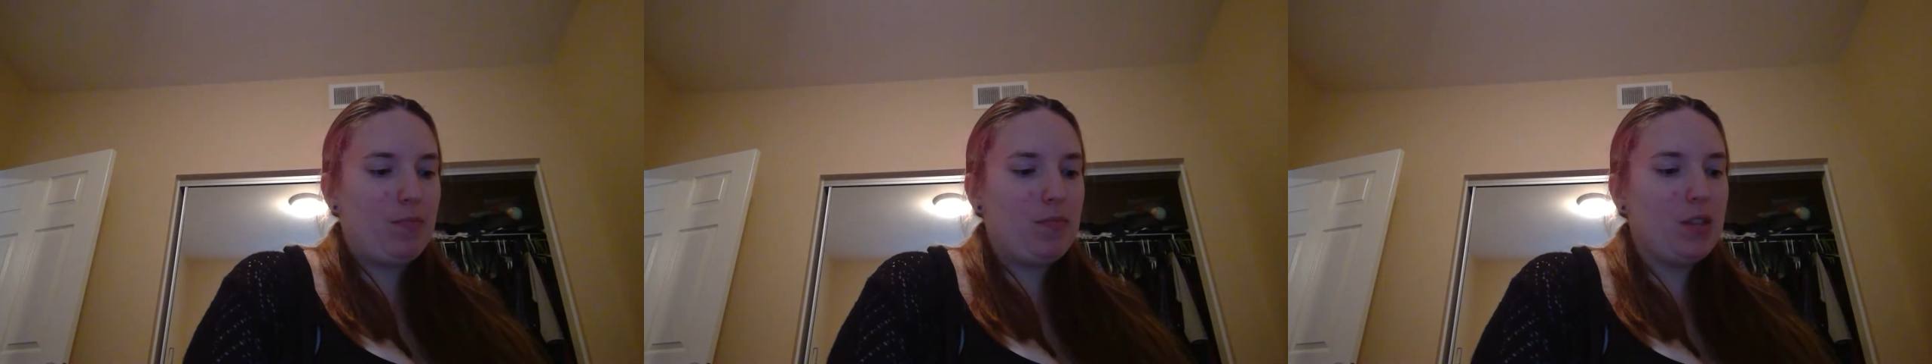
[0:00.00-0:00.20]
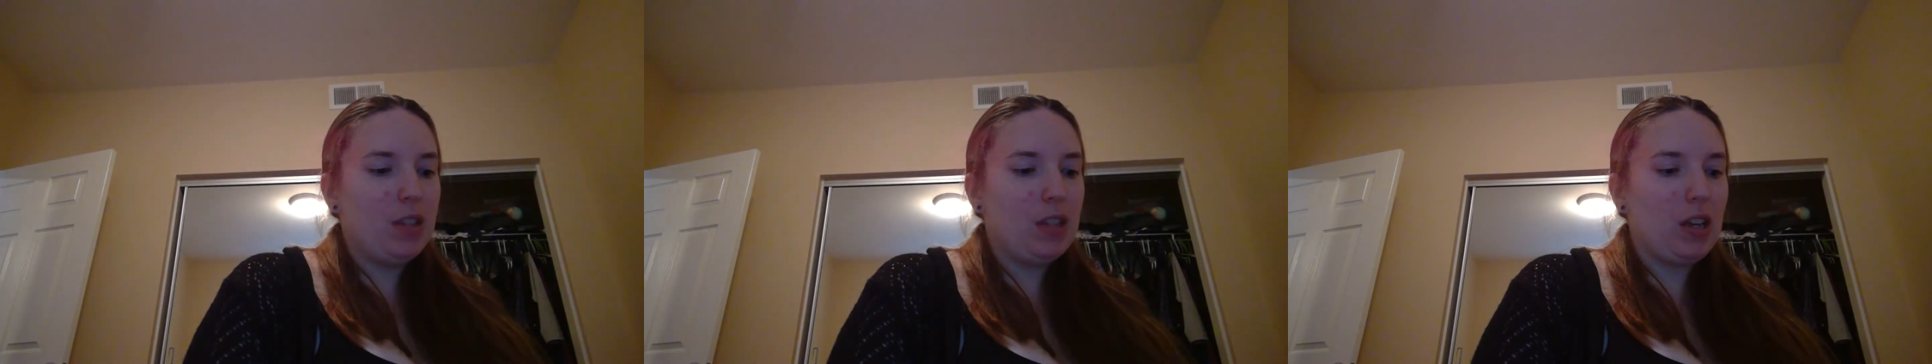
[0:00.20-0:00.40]

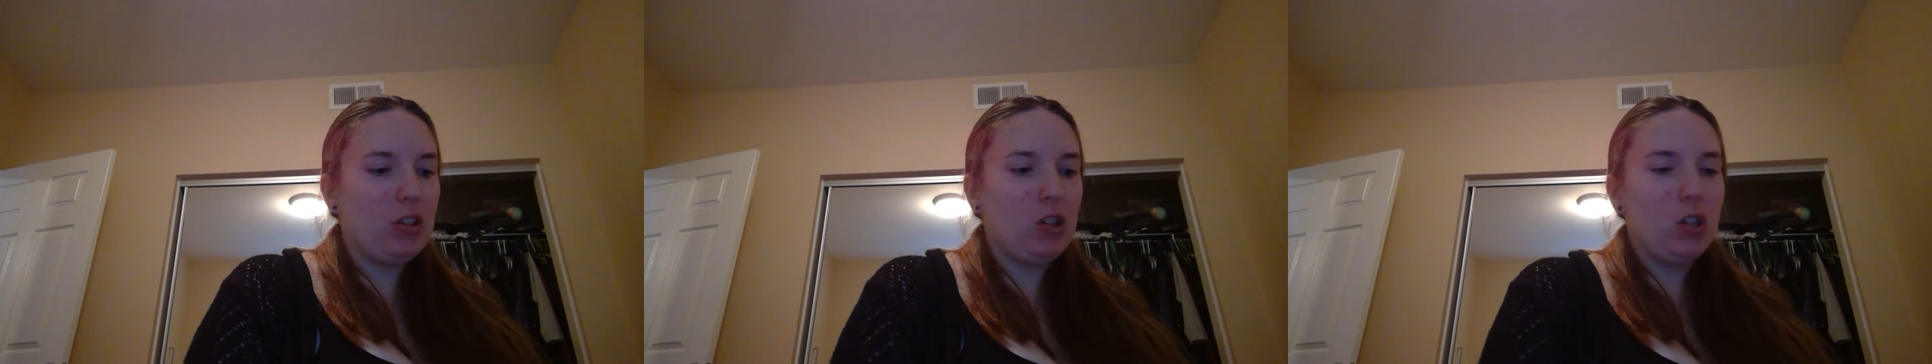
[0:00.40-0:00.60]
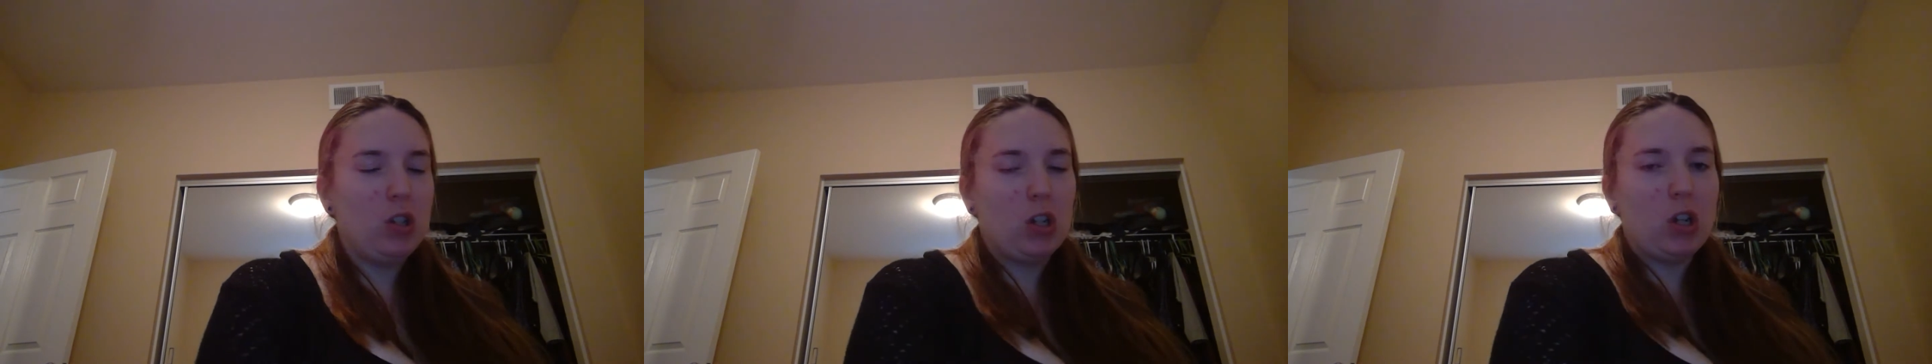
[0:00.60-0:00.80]
This
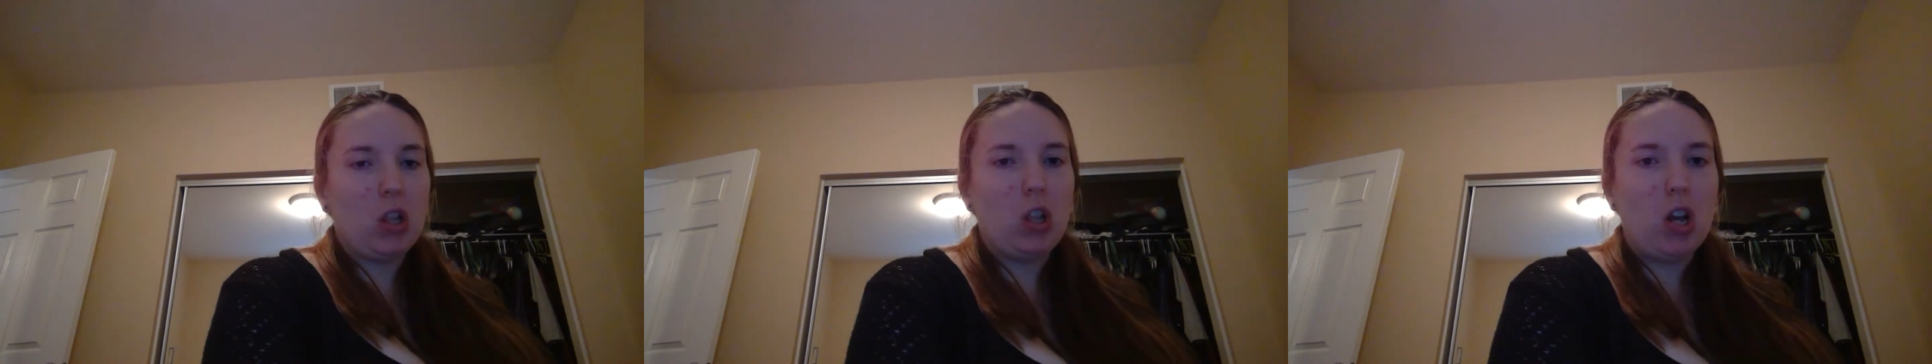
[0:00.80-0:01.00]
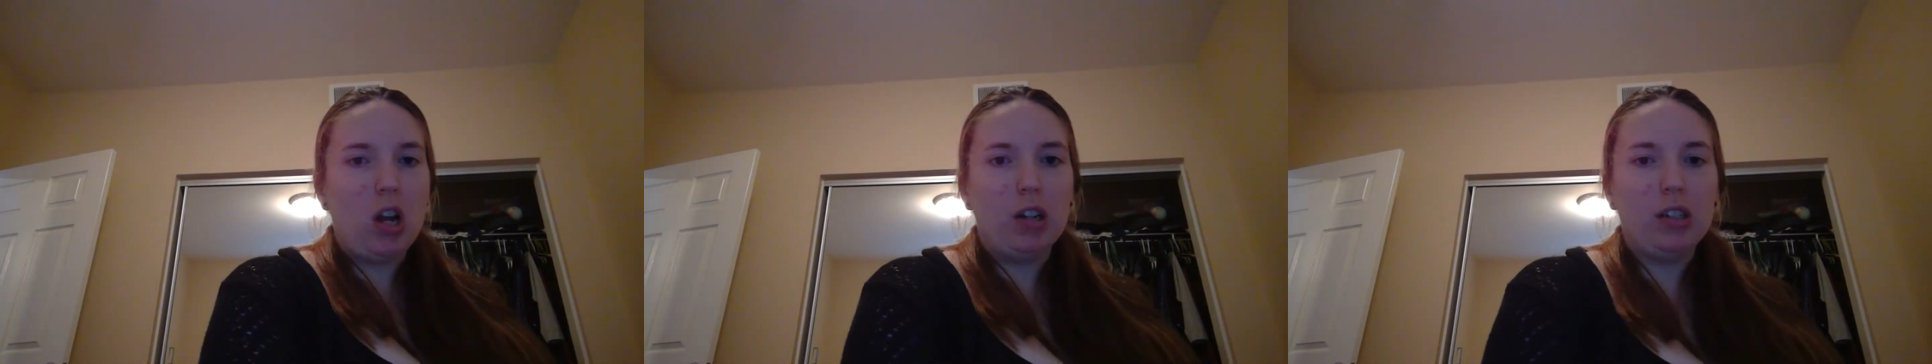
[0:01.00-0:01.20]
actually took a
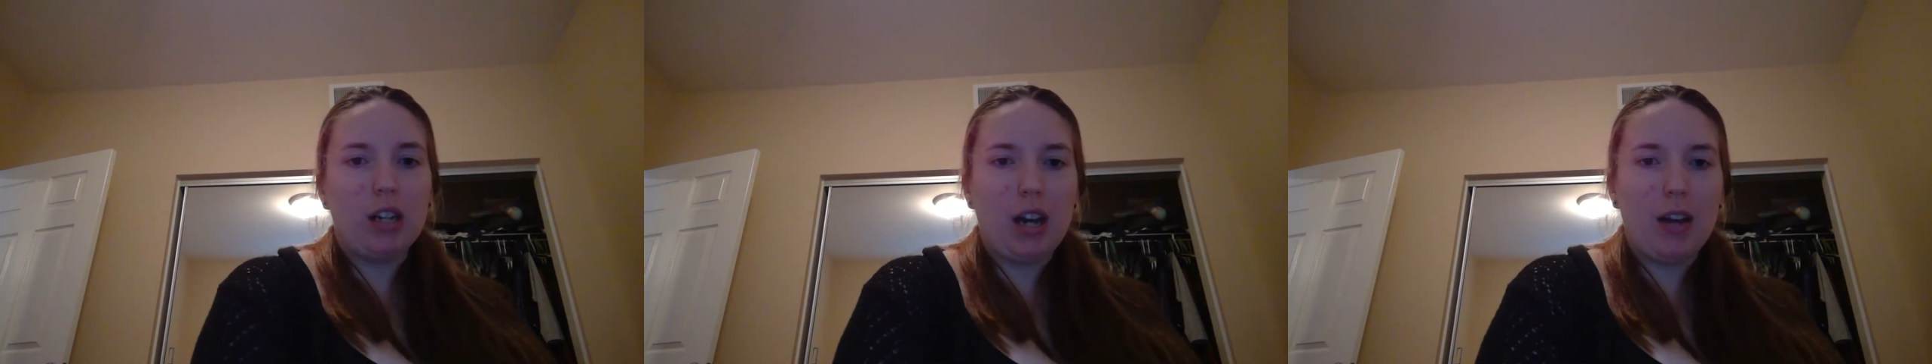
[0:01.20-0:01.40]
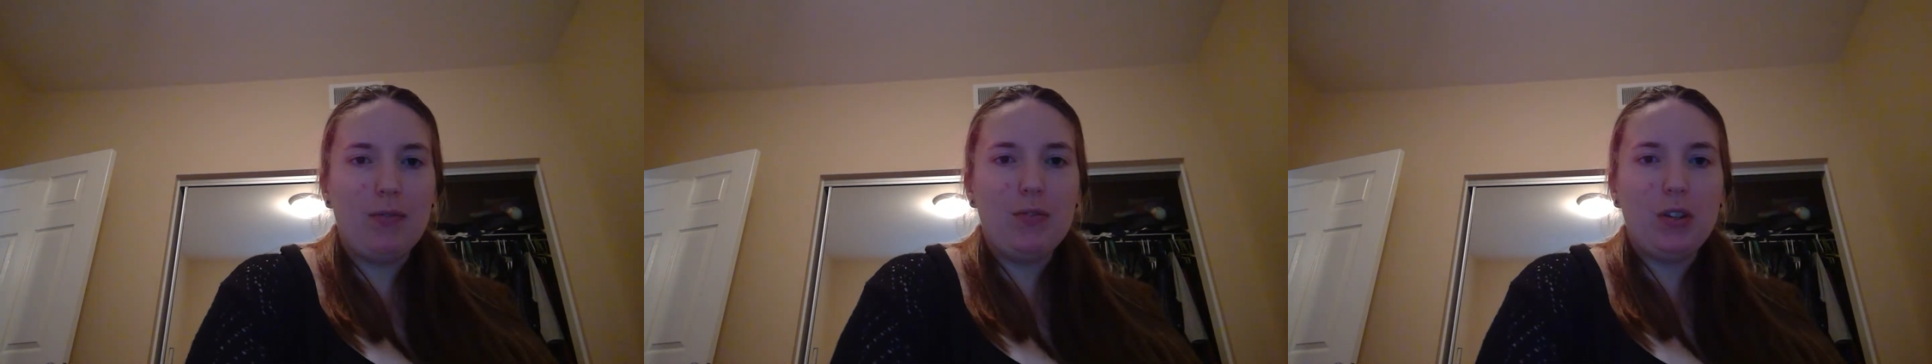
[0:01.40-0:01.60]
long
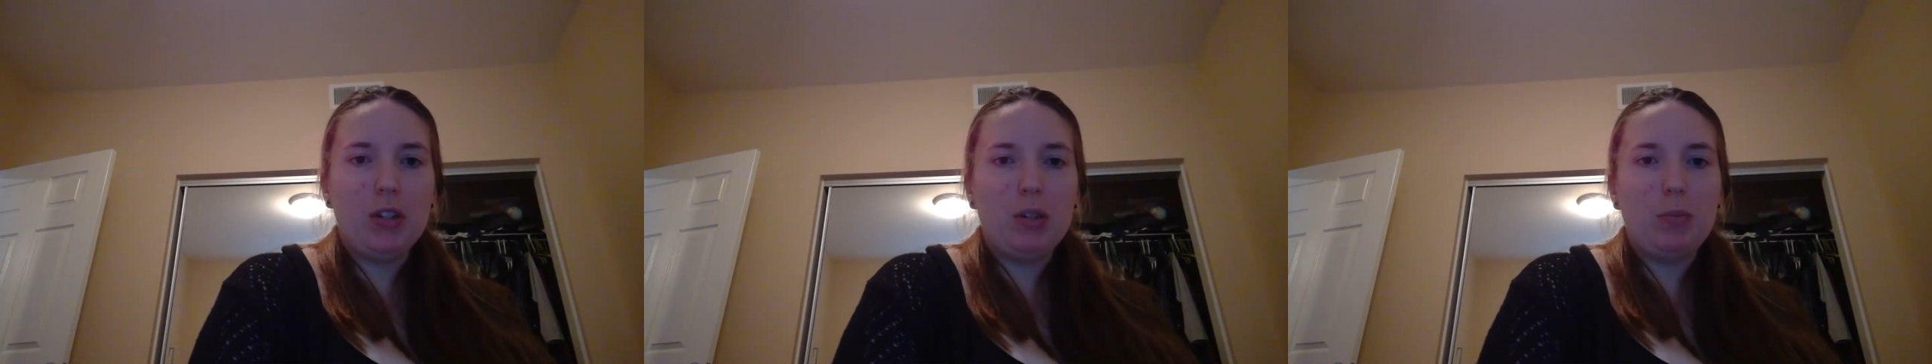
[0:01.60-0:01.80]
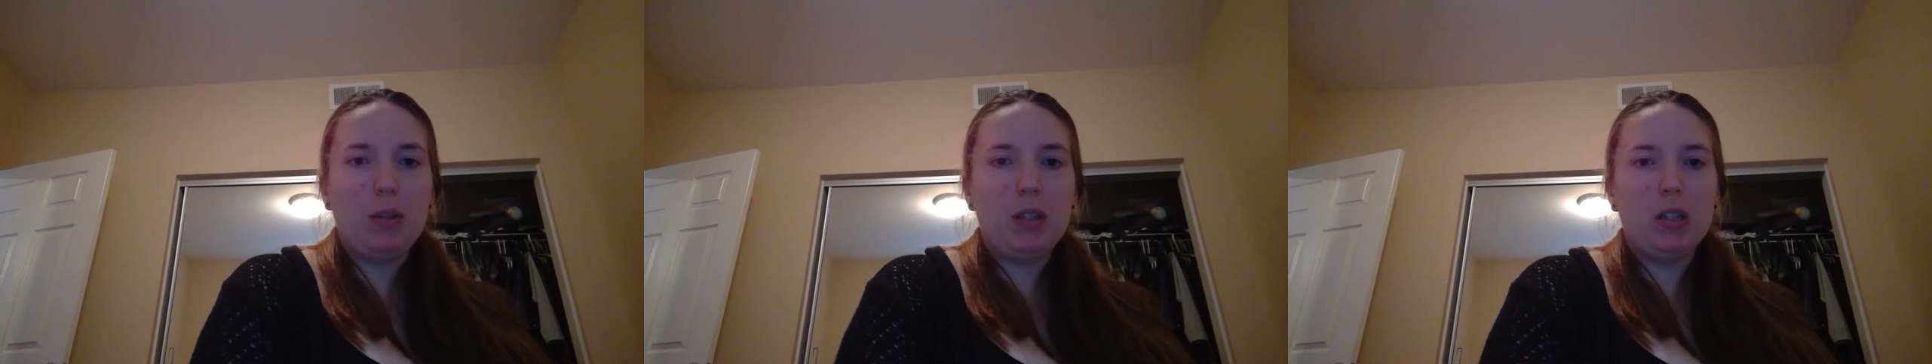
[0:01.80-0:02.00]
time for it to be